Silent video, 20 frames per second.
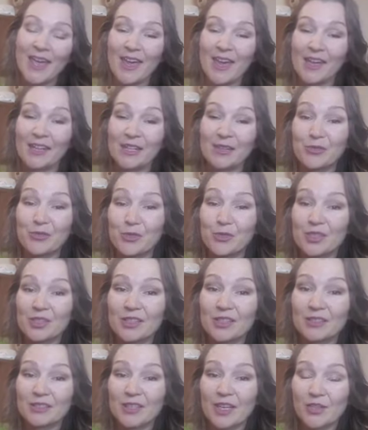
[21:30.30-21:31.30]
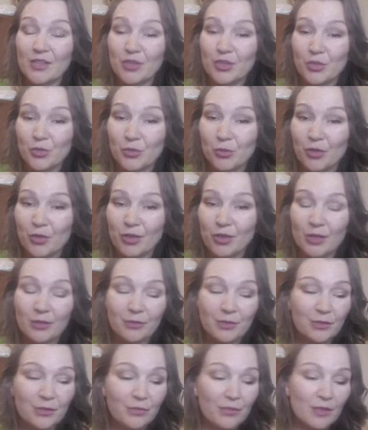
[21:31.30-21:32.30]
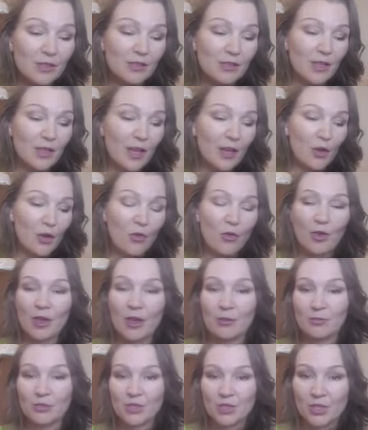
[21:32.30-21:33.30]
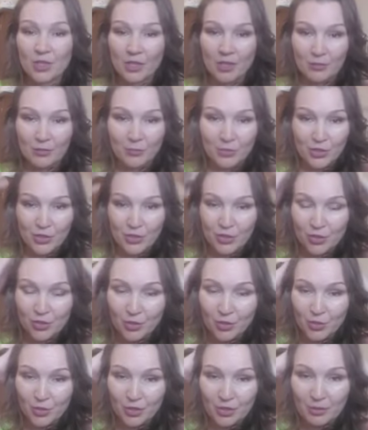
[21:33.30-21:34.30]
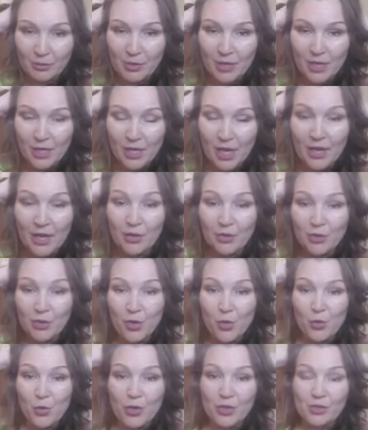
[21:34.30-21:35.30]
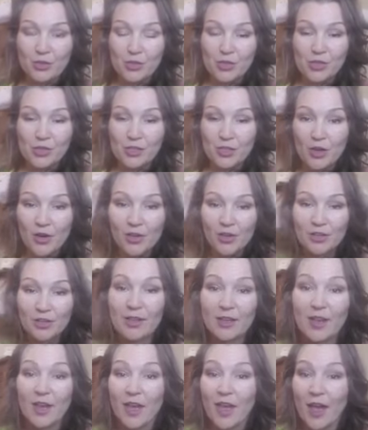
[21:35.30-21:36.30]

And if you're still not sure, if it feels like, OMG, what is she talking about? I don't know where to start.